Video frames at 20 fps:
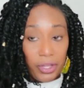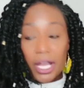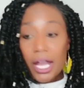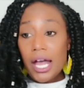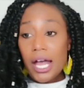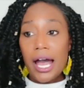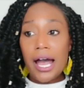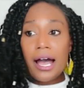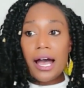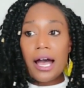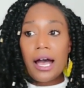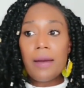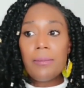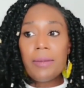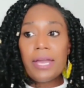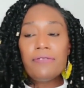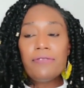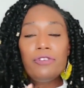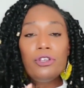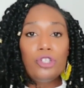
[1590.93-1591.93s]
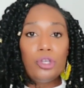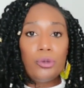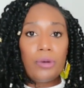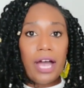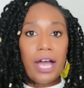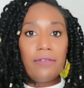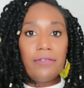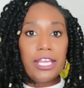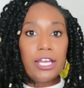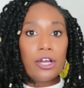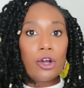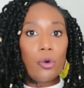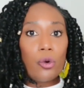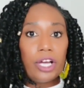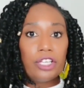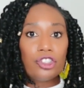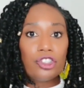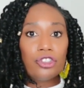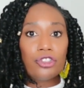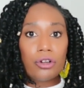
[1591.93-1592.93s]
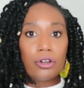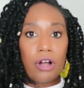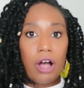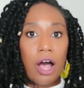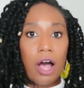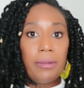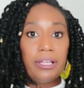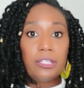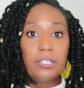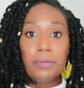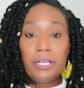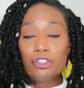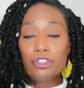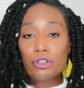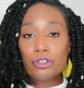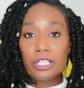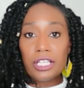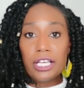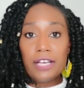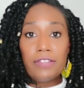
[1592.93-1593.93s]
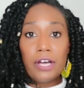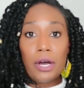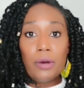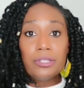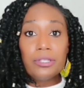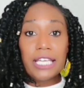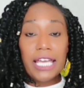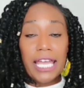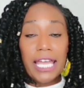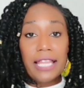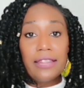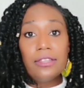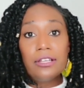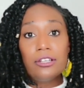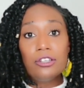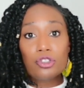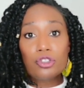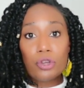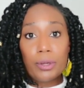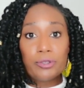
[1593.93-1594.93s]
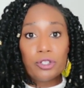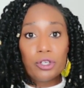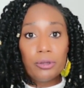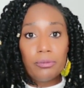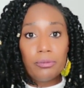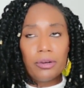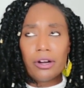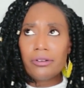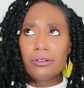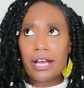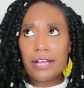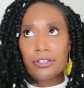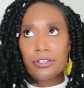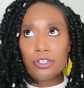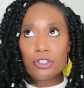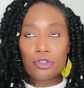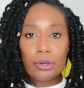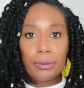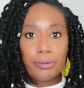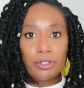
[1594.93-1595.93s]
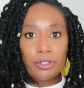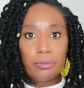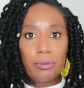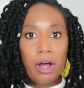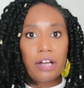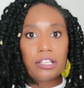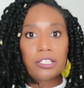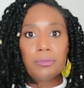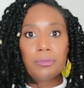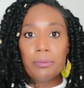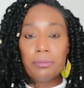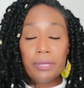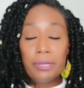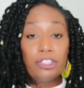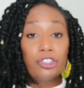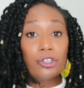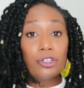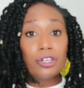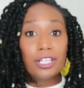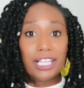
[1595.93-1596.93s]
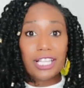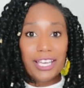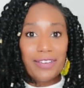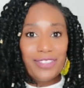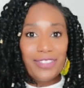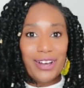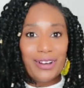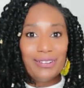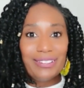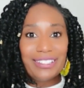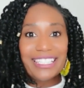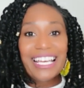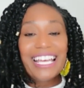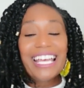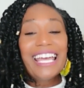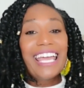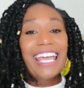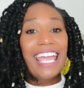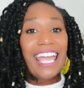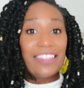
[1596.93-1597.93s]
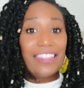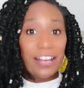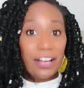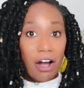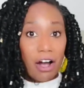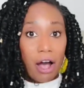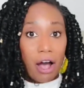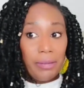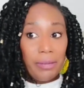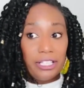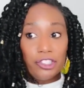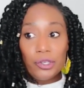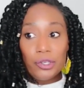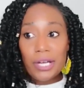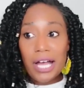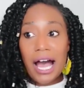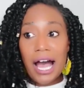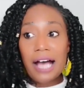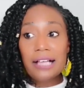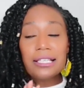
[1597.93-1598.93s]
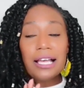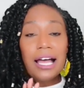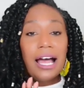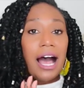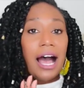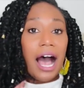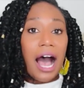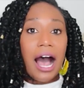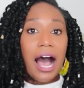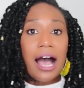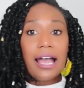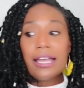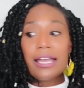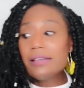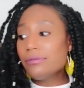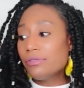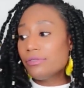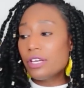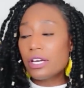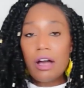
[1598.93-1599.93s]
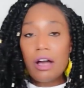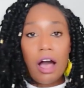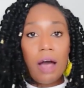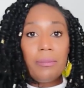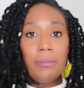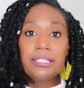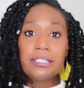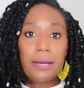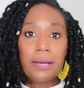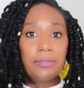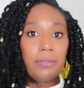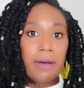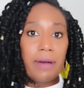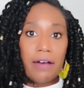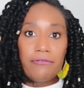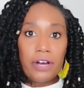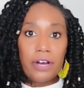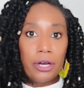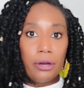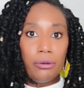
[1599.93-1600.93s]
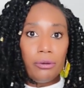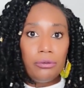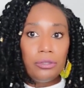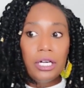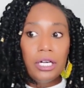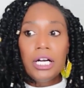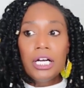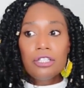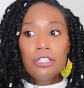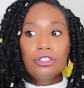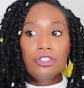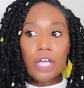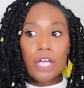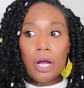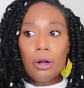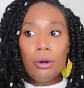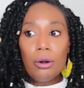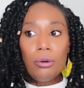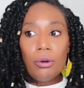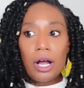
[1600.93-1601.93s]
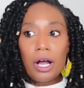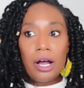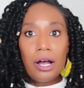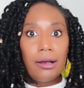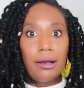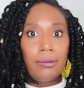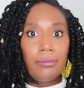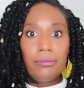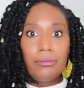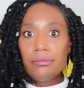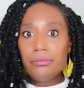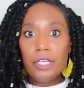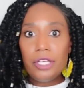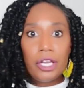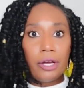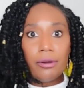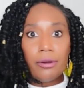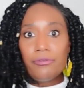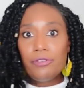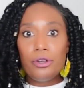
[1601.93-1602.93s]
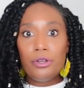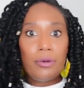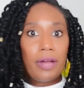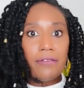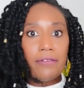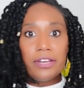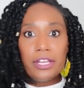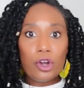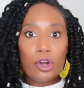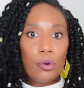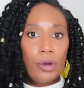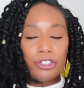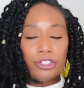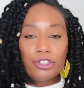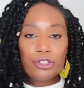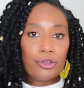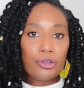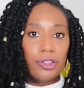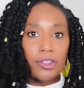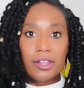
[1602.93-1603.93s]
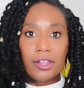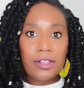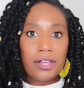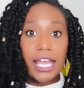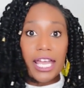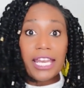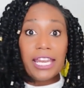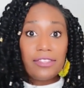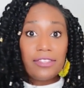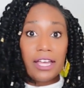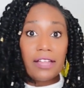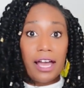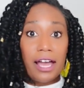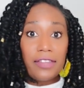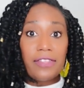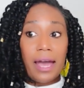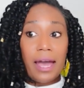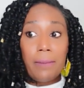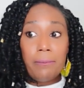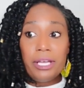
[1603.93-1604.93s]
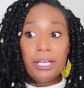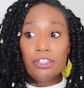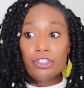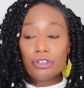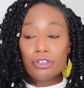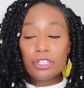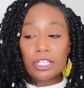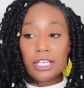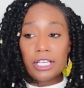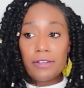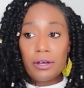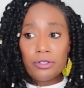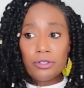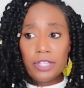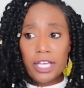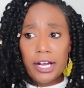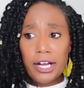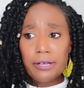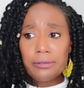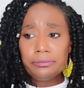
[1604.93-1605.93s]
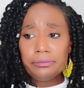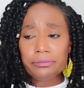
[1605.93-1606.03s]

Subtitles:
If you do have any questions or comments, be sure to leave those in the description, or not the description box, but be sure to leave those in the comments, you guys. The comments come to my phone. So, if you do have any questions or anything like that, be sure to leave those there.